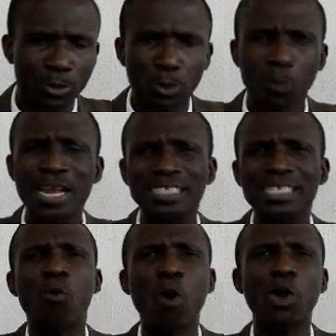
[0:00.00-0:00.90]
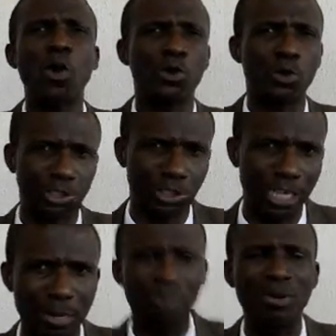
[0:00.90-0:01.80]
So when I say walk on your
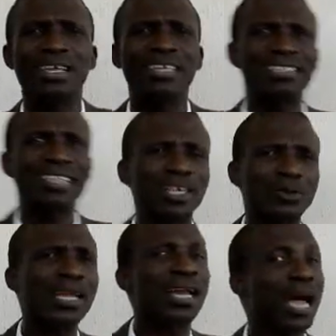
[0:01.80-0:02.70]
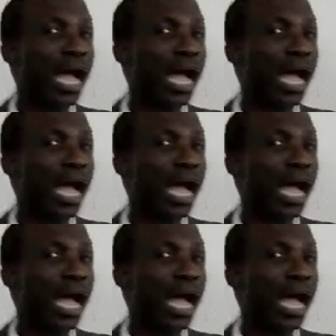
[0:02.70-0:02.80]
shape, it's actually an